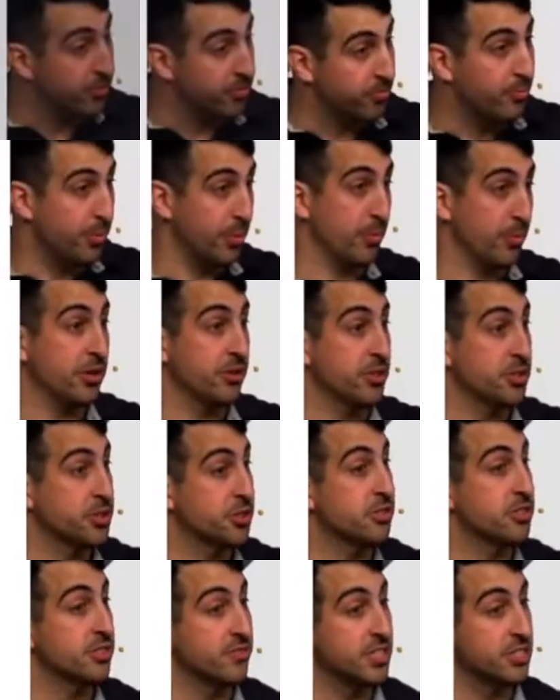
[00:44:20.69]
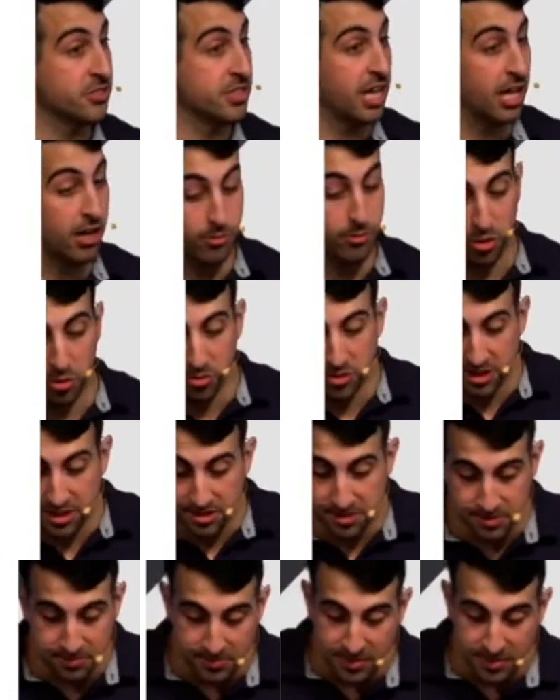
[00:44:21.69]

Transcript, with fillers: Apparently, the church eventually got on board with this.